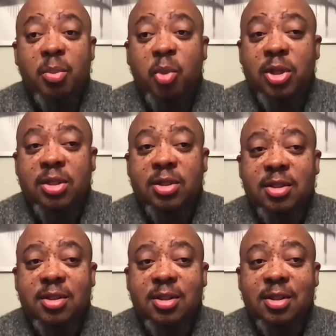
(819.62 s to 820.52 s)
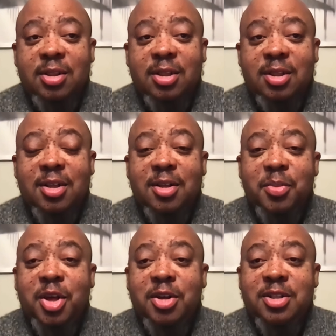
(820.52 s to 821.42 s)
important
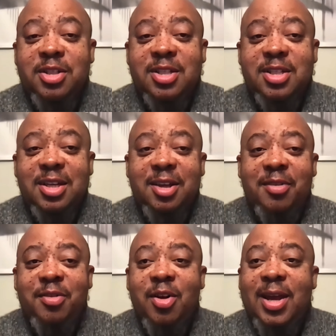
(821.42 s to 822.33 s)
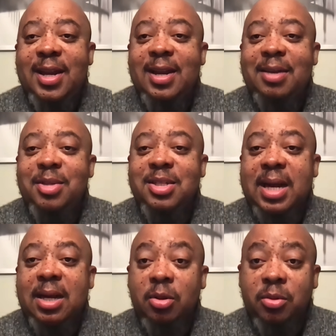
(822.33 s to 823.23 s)
because if your LLM is
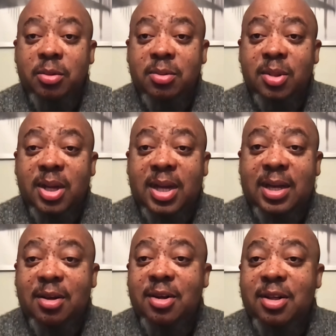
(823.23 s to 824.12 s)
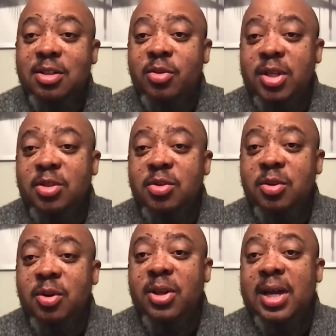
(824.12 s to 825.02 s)
standalone and it cannot integrate
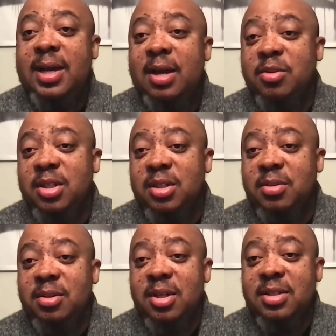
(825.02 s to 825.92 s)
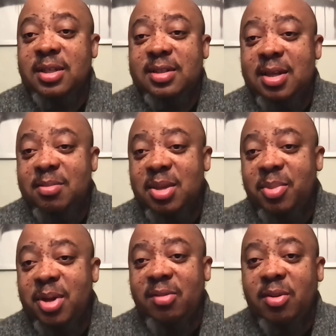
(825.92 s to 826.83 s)
to other accounting systems and
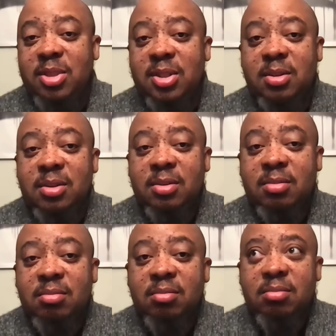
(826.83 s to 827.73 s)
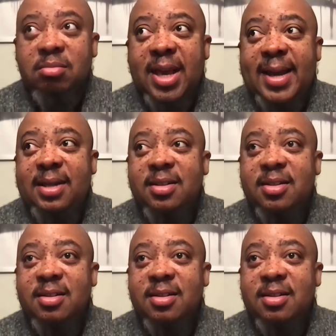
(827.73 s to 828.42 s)
platforms, then it